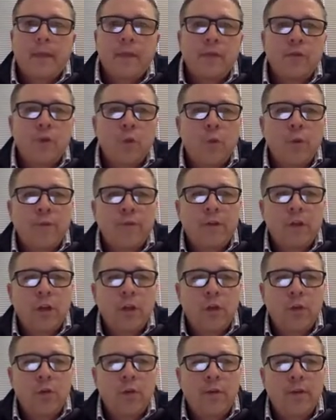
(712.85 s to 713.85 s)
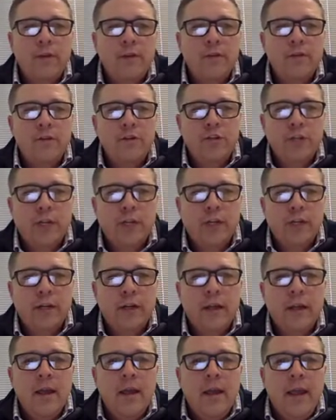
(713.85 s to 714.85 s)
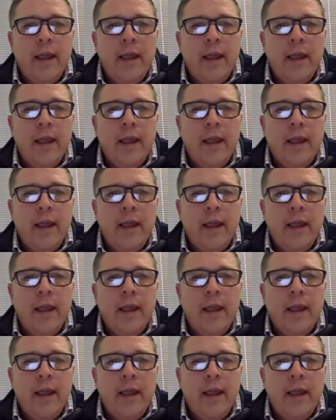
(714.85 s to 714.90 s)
So we've cloned this gene,